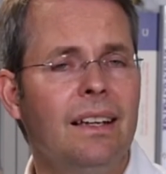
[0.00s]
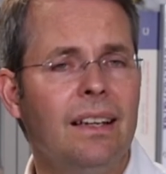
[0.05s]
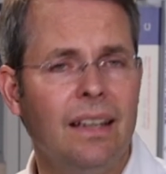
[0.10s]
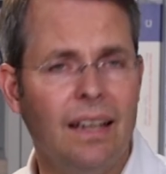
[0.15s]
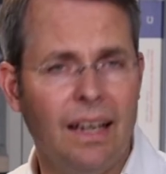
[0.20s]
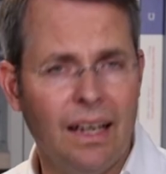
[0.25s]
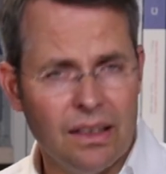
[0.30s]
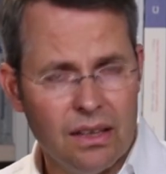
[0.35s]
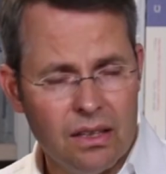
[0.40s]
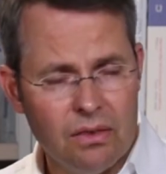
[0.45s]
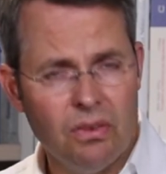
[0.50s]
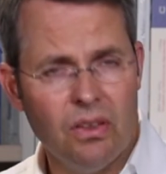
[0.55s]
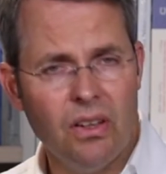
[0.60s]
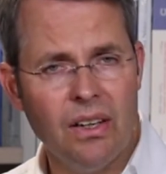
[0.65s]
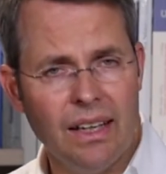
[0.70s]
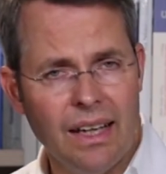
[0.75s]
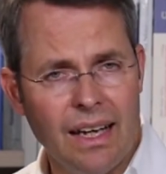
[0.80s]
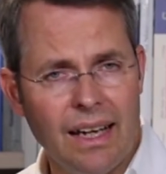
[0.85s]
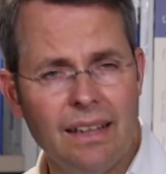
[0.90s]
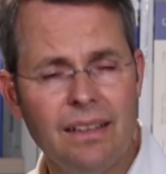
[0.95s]
at the
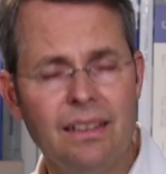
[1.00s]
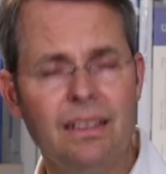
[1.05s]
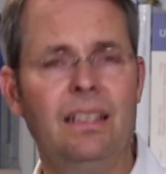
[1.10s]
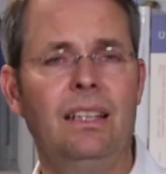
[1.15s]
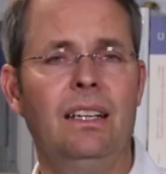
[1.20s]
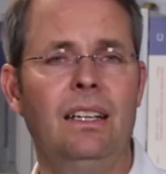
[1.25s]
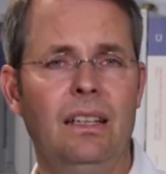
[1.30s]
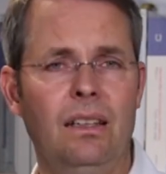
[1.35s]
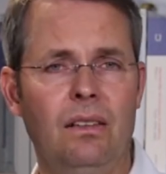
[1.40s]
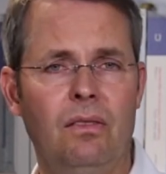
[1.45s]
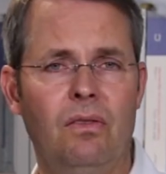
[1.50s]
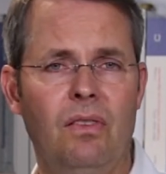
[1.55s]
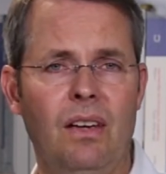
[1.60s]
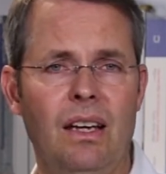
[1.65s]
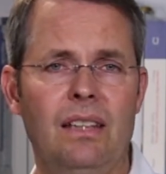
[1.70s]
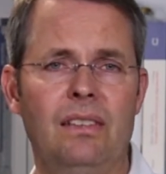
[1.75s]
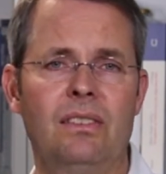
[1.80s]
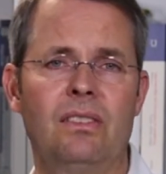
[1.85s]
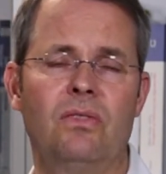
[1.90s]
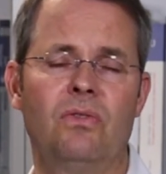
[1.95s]
very end, he
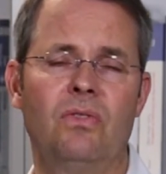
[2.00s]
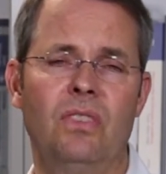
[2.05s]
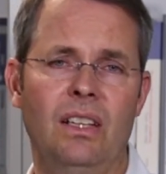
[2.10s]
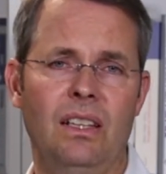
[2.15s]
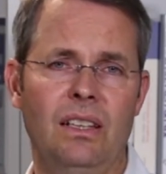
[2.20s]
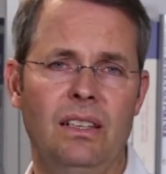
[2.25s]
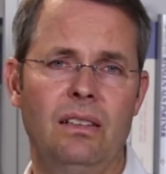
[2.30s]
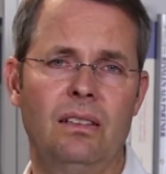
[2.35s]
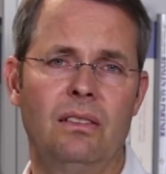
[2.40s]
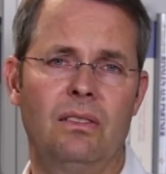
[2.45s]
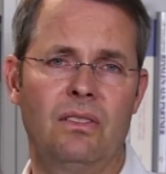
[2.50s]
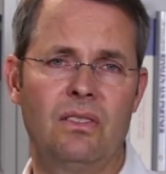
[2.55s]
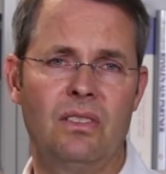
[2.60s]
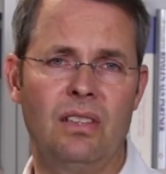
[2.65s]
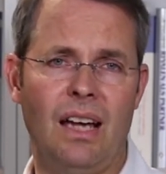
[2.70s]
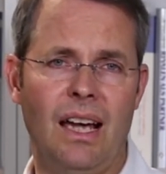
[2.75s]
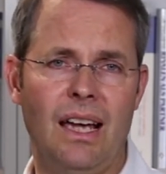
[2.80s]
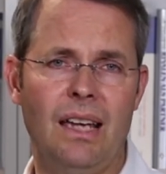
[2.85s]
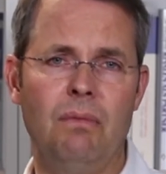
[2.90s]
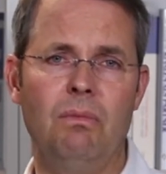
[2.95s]
invests really
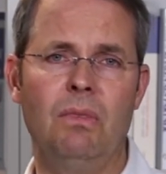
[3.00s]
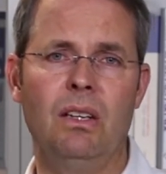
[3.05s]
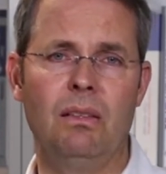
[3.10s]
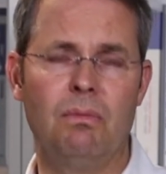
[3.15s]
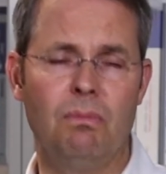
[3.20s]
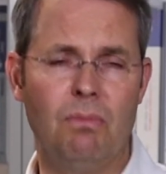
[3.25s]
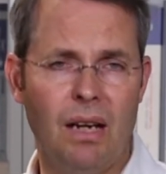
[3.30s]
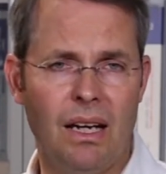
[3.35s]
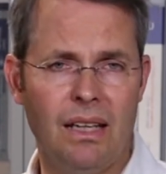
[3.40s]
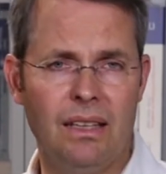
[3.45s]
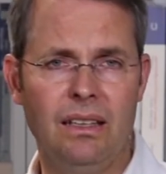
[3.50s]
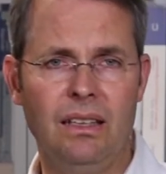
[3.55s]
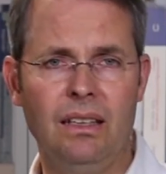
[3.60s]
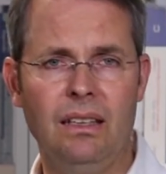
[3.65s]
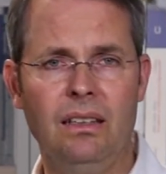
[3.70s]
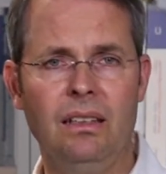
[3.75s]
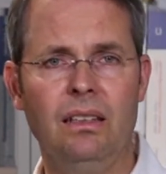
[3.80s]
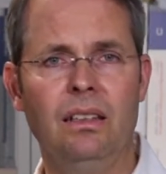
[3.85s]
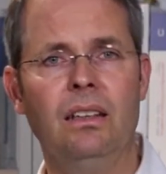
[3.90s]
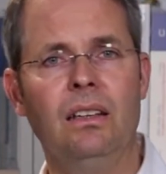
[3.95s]
time and
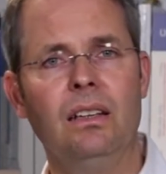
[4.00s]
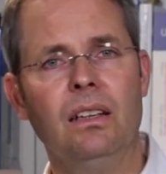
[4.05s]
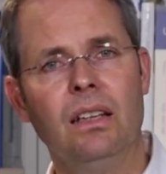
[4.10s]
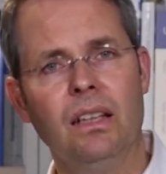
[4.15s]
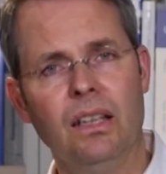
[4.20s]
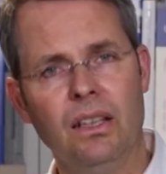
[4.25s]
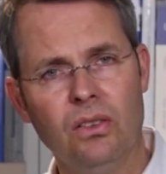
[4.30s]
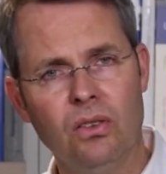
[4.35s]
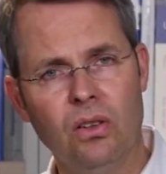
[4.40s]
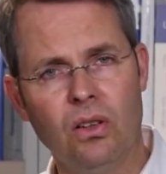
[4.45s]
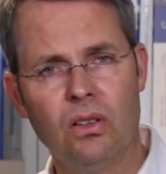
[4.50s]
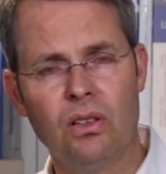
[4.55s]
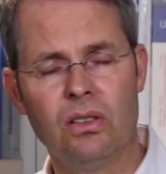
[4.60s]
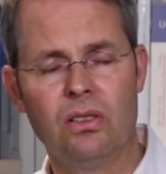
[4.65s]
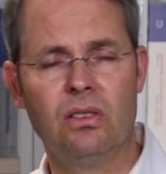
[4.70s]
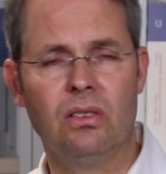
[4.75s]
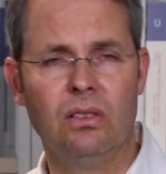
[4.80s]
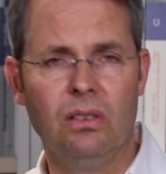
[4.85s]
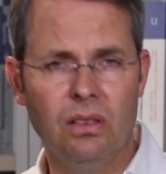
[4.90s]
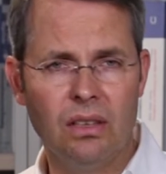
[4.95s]
money in order
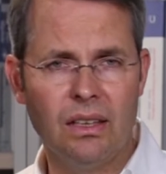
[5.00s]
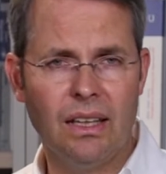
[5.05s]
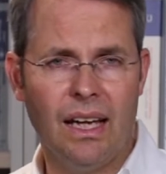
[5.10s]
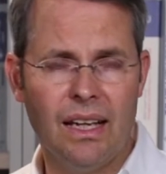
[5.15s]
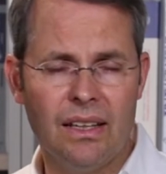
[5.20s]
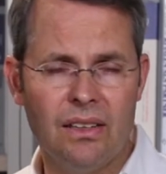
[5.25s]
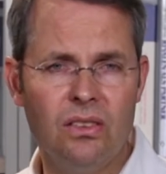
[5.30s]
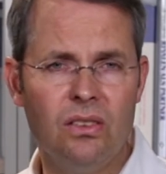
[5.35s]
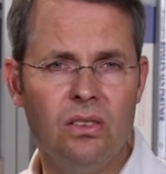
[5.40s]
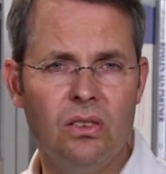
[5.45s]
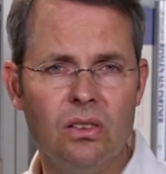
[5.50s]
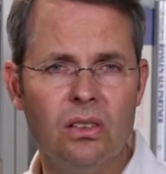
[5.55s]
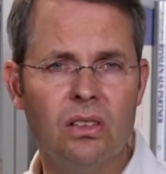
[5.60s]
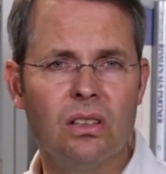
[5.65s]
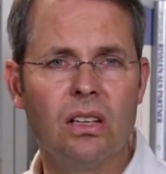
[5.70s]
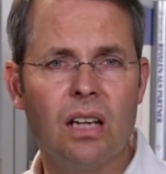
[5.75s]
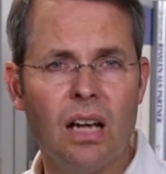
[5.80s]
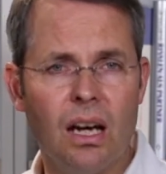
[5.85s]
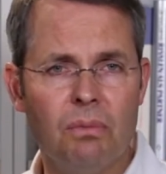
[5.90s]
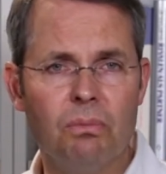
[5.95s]
to look at your
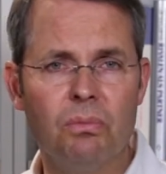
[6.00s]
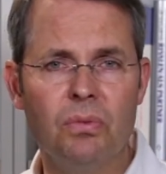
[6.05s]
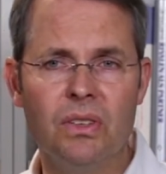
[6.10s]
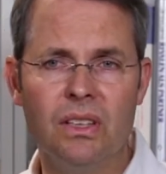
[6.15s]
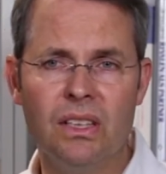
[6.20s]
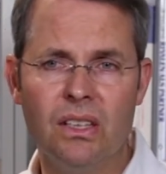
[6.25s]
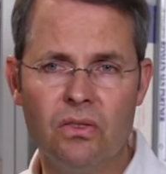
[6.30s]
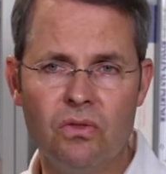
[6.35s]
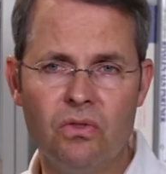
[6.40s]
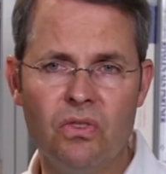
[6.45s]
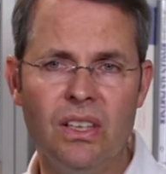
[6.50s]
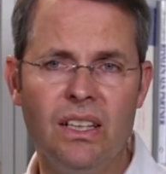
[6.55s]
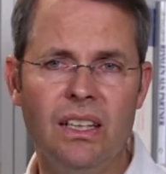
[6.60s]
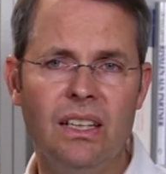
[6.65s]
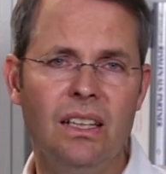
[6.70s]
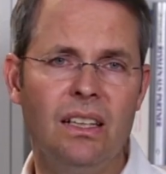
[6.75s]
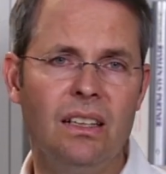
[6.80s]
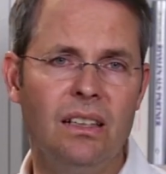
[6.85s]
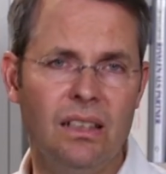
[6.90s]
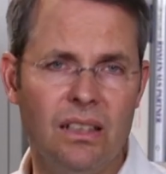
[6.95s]
company
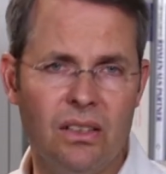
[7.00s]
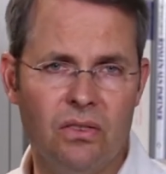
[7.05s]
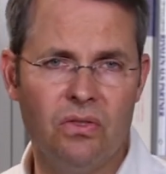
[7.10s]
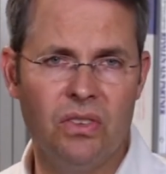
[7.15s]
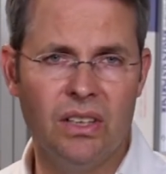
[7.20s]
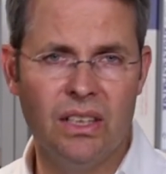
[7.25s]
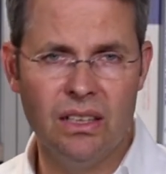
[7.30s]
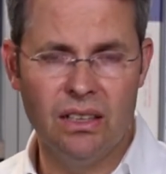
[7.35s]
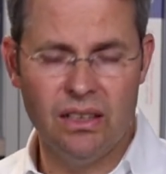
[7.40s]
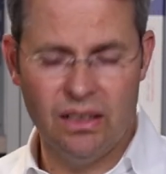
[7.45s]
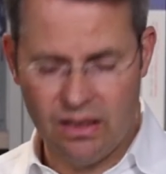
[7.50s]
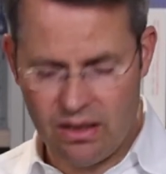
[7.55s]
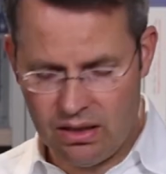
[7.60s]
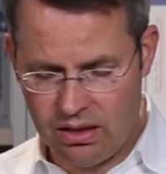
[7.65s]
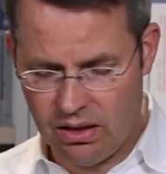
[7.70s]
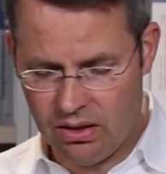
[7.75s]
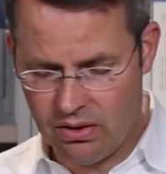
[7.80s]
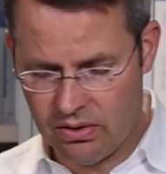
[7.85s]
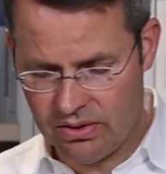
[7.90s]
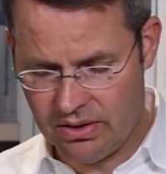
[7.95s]
really
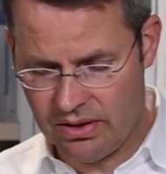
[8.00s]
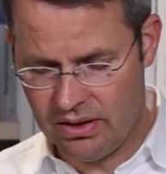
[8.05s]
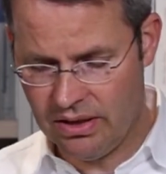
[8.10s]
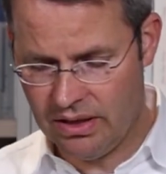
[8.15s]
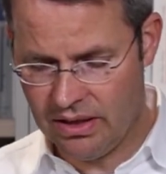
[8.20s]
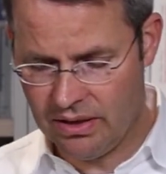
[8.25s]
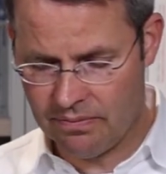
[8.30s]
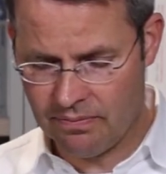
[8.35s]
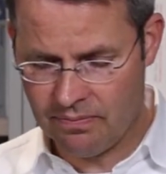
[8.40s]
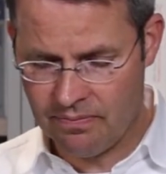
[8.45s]
closely.